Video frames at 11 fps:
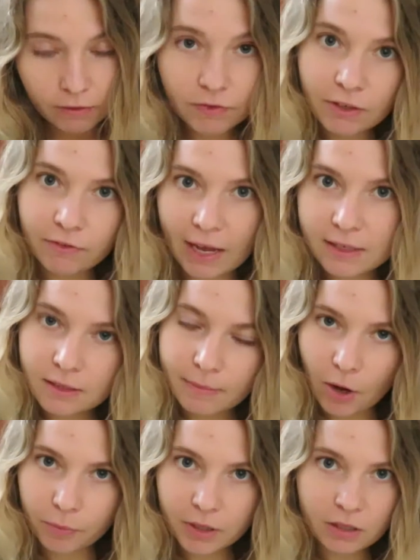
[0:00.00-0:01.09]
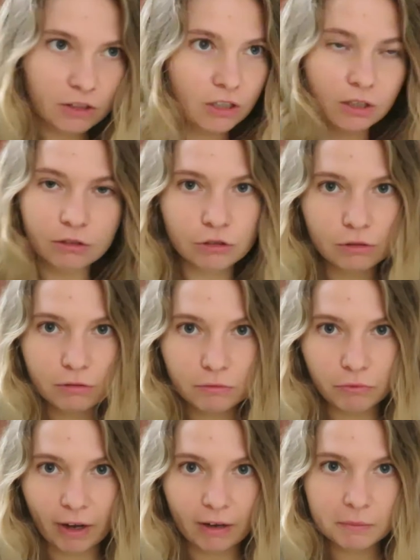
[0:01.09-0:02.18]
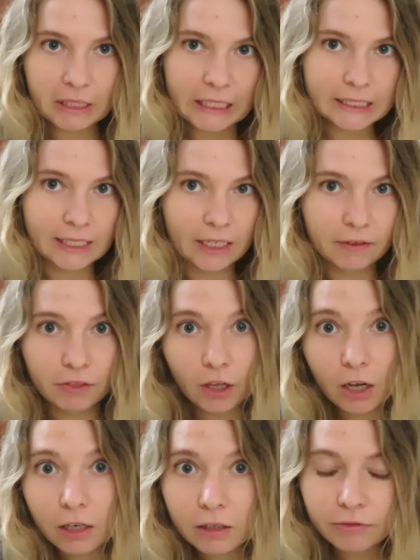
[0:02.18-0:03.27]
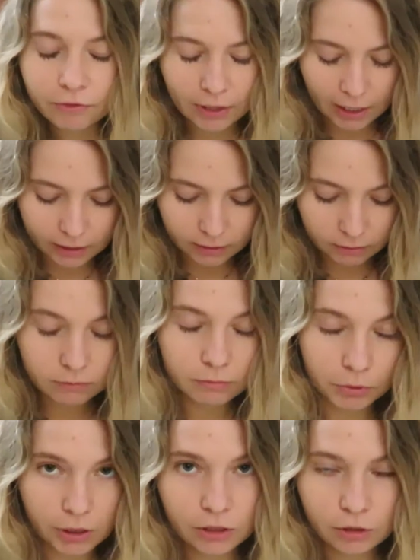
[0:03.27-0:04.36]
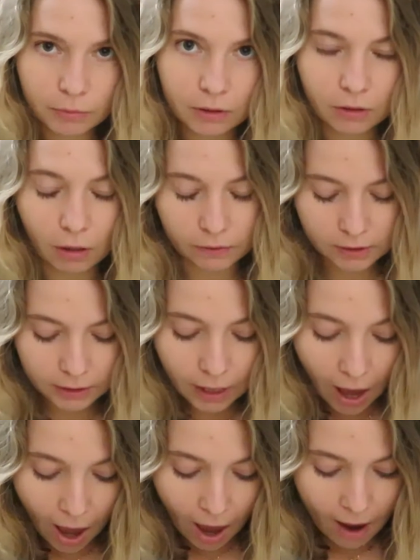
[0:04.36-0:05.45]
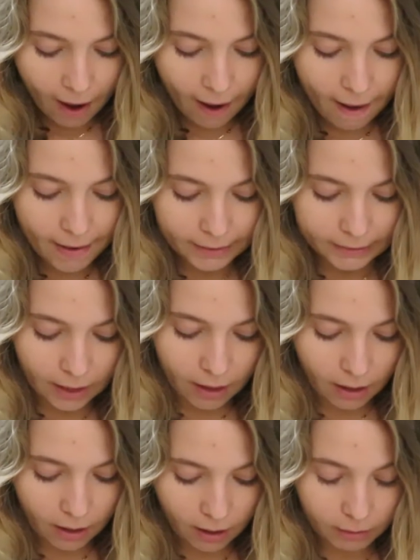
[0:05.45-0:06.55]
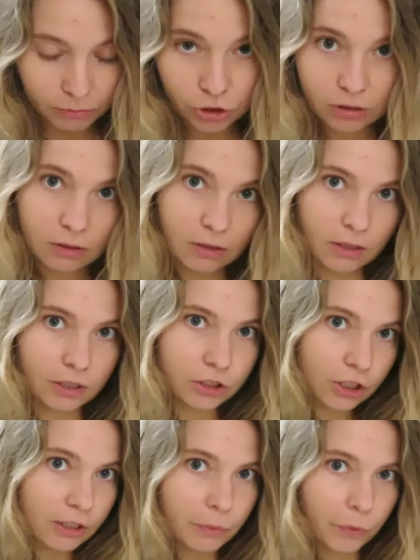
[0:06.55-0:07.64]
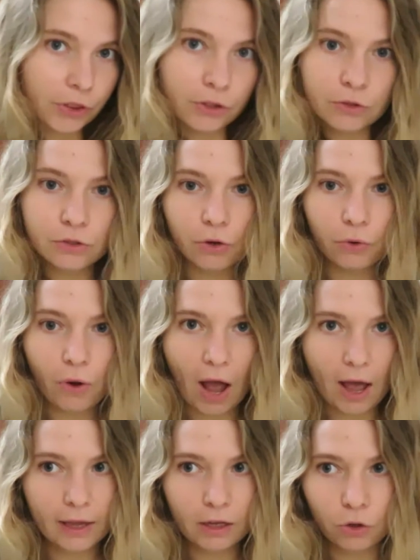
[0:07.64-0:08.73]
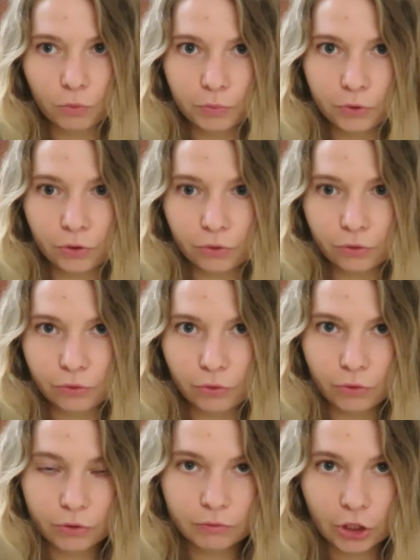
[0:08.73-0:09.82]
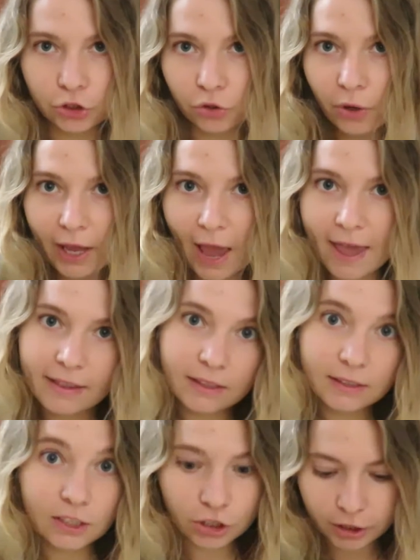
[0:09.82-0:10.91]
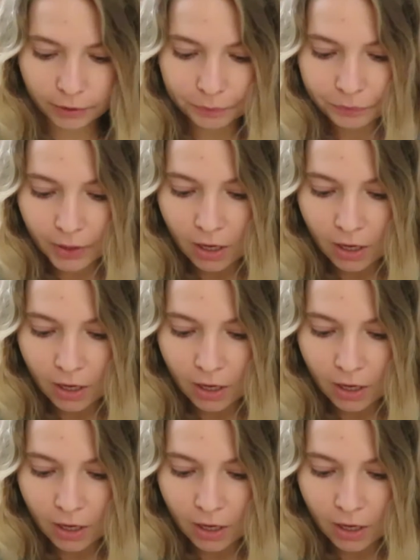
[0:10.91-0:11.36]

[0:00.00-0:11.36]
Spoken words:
50 facts about me that are just random things that I have thought of that pertain to me, obviously, and I'm just gonna share them with you, so I hope you enjoy, and let's get started.